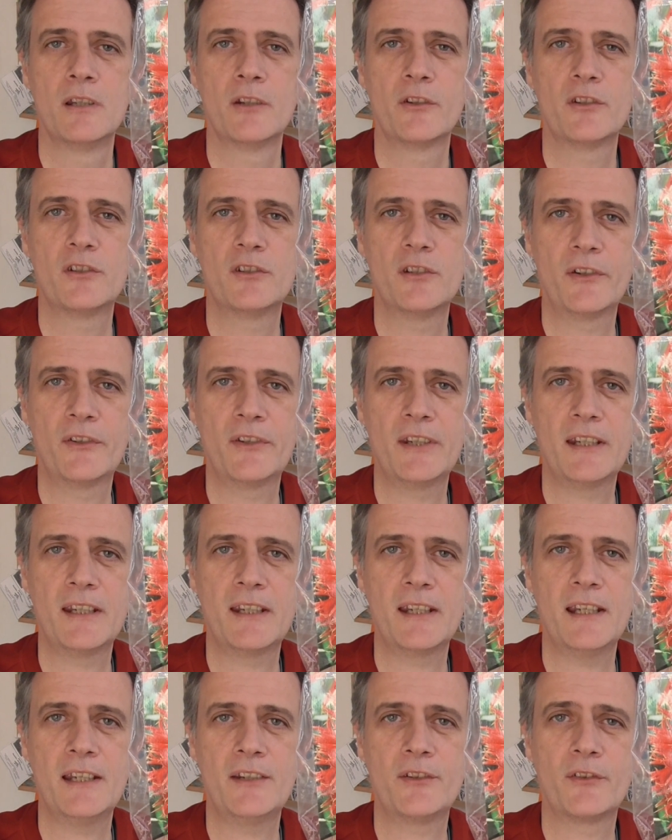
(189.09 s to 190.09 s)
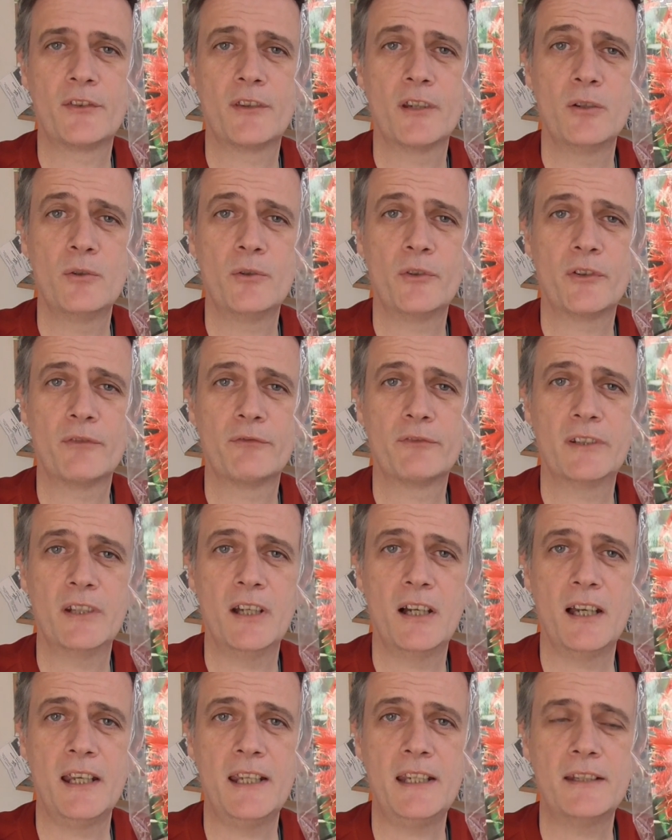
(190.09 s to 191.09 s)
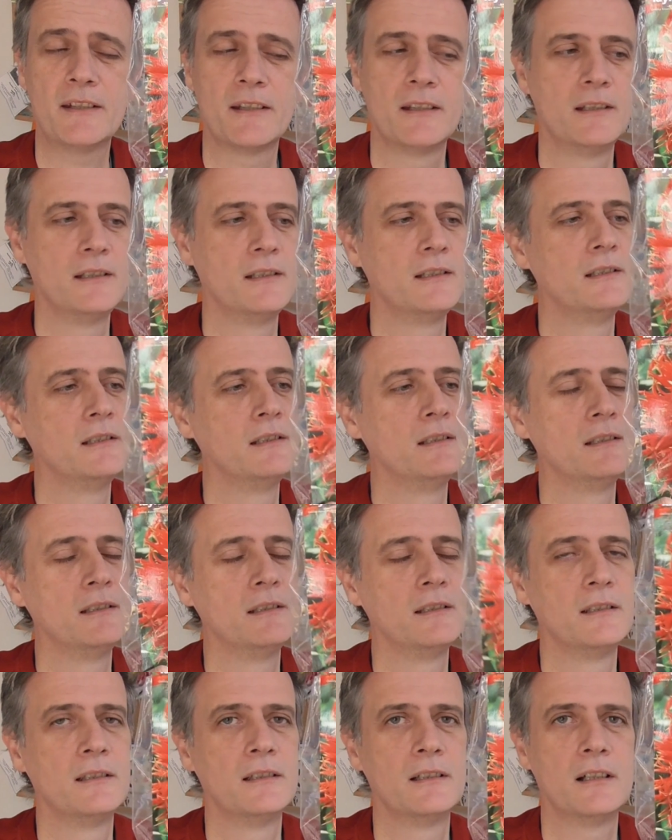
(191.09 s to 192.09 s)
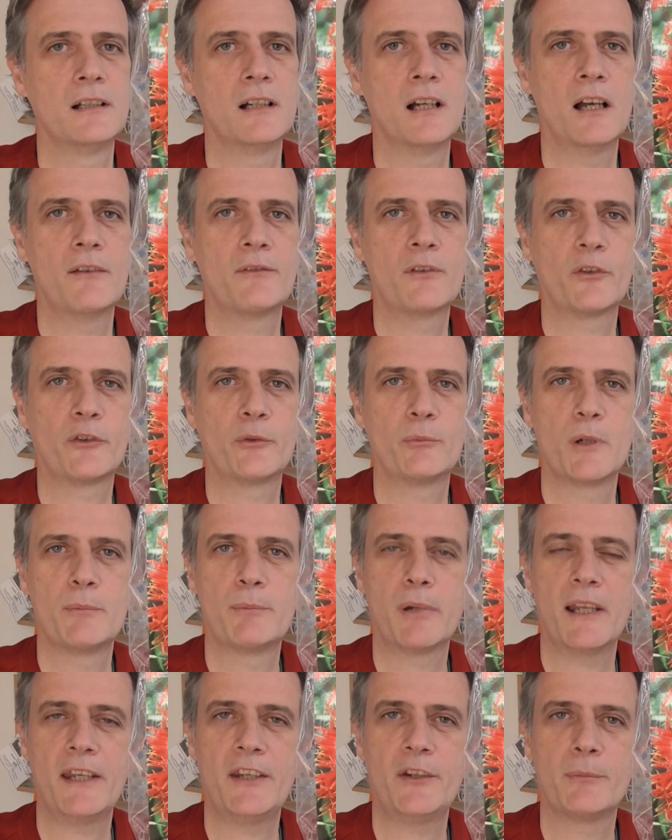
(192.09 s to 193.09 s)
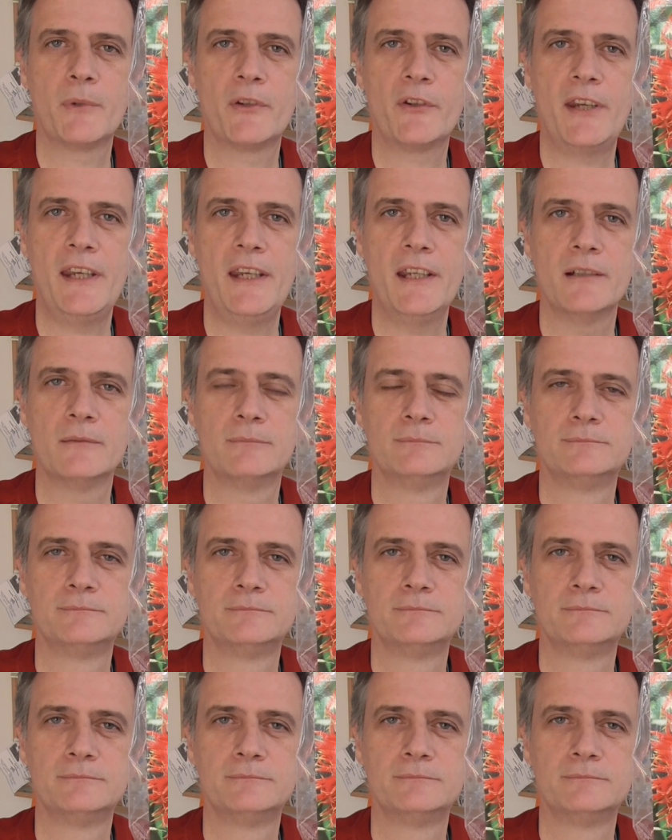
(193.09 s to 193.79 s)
So just in case those have died, I've got some replacements here.